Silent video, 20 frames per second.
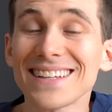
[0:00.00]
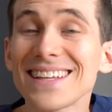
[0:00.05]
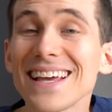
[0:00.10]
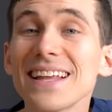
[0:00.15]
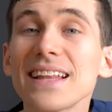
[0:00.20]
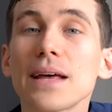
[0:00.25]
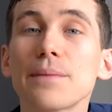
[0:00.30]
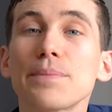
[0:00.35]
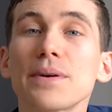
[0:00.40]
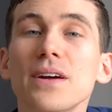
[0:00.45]

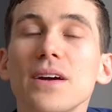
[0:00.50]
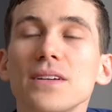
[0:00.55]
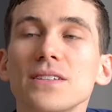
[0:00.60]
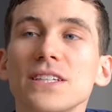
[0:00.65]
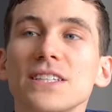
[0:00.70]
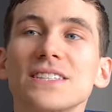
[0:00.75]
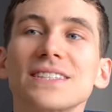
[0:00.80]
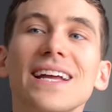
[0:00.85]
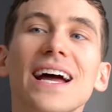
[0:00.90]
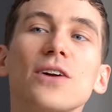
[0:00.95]
say that because
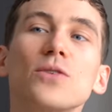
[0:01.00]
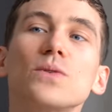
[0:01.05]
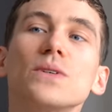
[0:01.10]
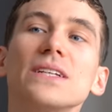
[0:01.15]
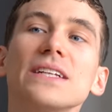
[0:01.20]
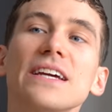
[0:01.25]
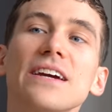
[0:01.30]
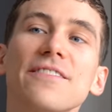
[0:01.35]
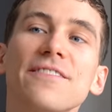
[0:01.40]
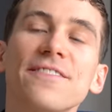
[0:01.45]
it's not
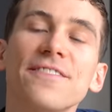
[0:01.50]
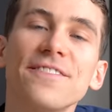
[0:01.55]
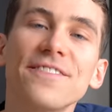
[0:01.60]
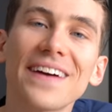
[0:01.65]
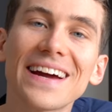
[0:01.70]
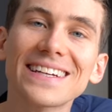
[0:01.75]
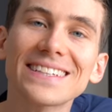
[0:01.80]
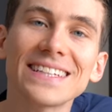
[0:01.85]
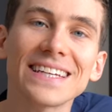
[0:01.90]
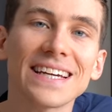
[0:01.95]
really
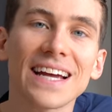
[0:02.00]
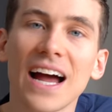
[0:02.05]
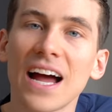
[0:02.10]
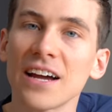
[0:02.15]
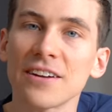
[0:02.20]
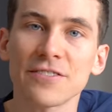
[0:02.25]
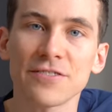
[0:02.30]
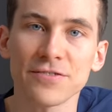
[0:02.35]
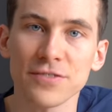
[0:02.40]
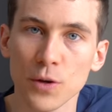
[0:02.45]
affecting
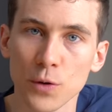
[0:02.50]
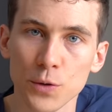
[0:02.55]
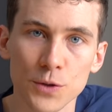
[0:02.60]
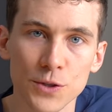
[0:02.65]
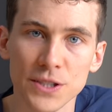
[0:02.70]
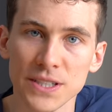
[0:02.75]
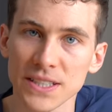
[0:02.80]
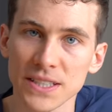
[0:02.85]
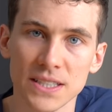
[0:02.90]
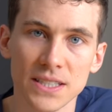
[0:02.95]
eye
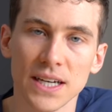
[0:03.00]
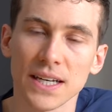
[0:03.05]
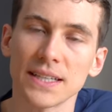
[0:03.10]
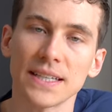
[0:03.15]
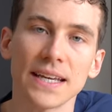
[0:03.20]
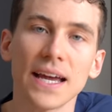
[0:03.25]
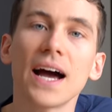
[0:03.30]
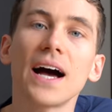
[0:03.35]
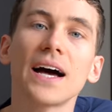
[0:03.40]
floaters inside the